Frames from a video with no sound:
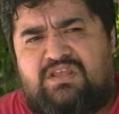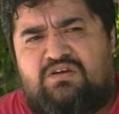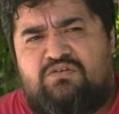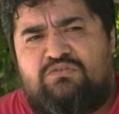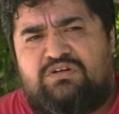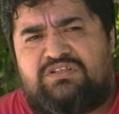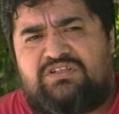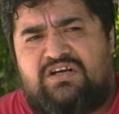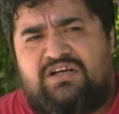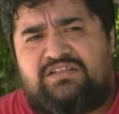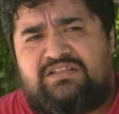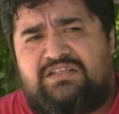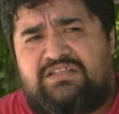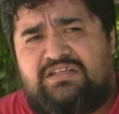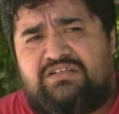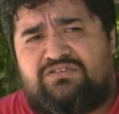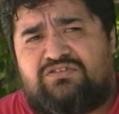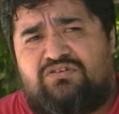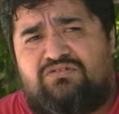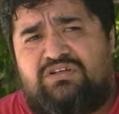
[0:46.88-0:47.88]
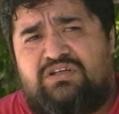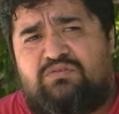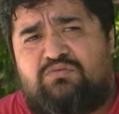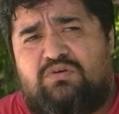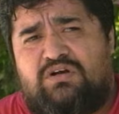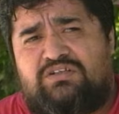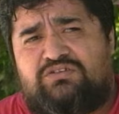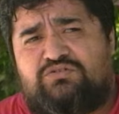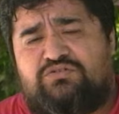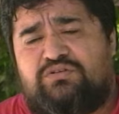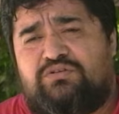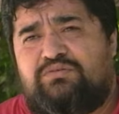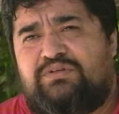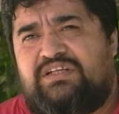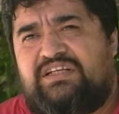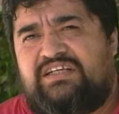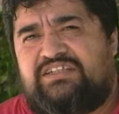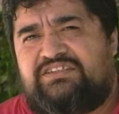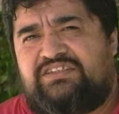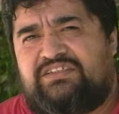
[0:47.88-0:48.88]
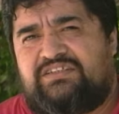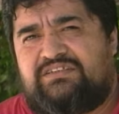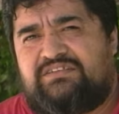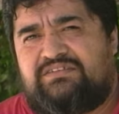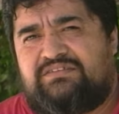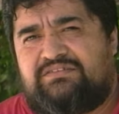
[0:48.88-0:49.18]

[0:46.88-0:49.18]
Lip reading: we're taught that there's only one true religion,